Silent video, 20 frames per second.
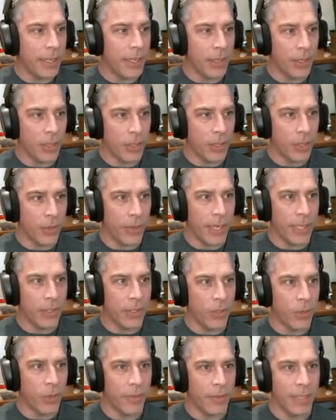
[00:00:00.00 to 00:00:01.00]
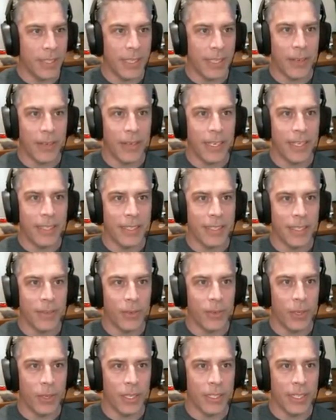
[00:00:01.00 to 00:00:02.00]
it'll create sort of these areas, and of
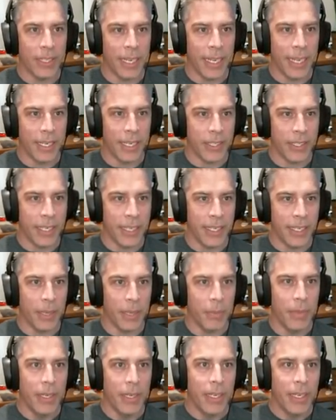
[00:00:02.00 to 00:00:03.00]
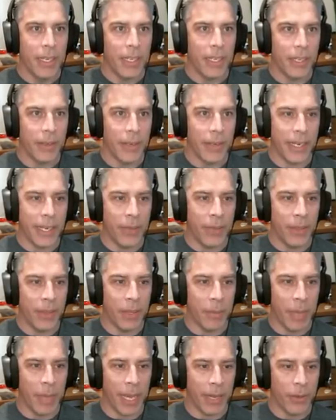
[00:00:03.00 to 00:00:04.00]
course, I actually ended up clearing out the
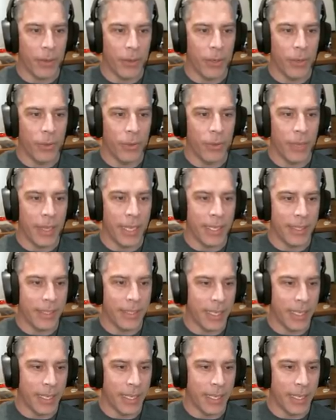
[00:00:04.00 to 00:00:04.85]
macro that